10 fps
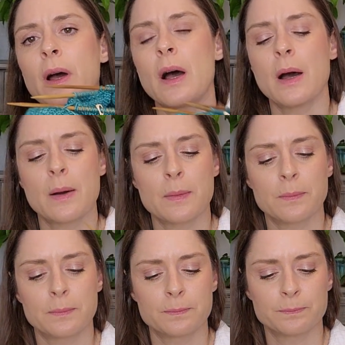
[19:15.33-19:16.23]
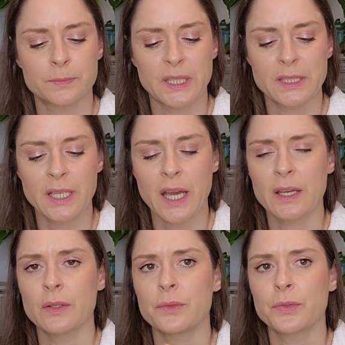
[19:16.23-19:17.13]
it
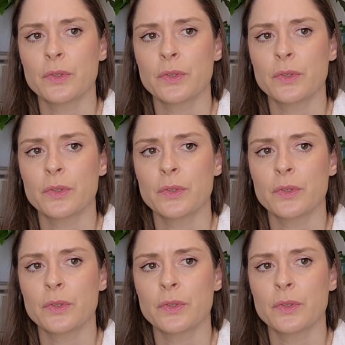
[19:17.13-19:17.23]
kind of